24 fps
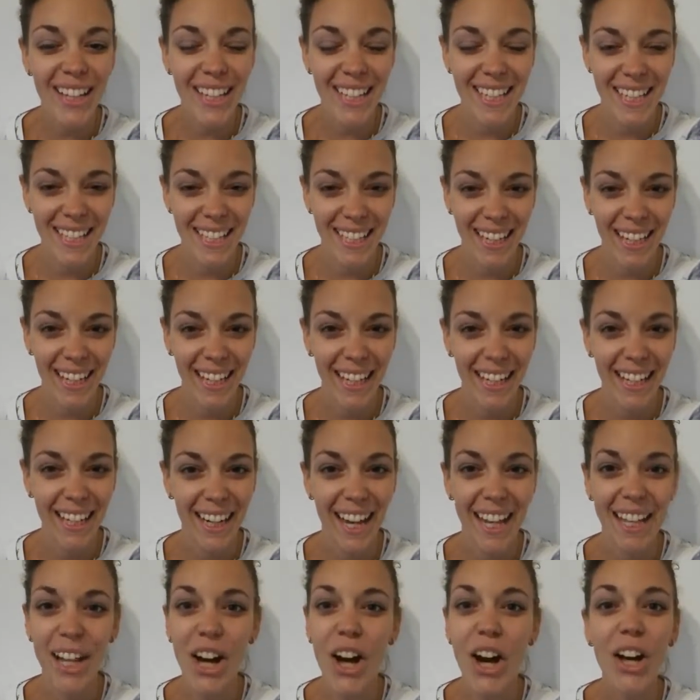is here.
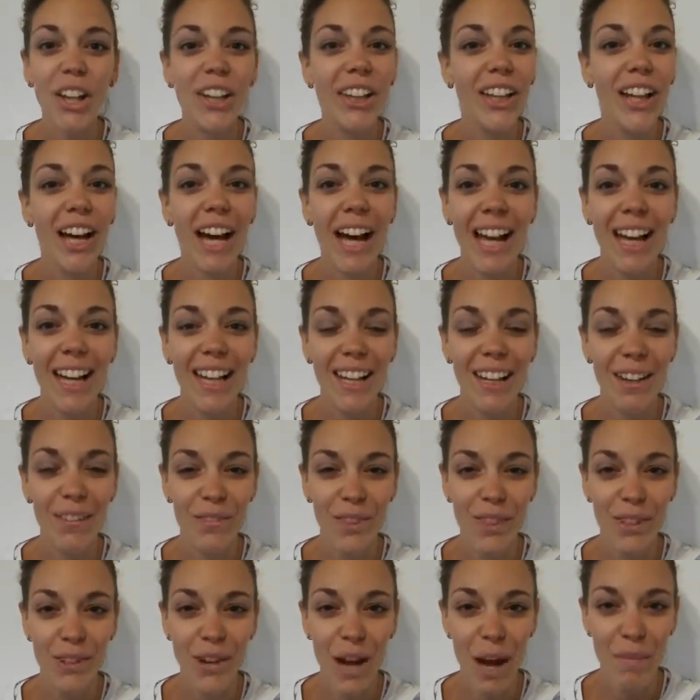And Anna, I love you.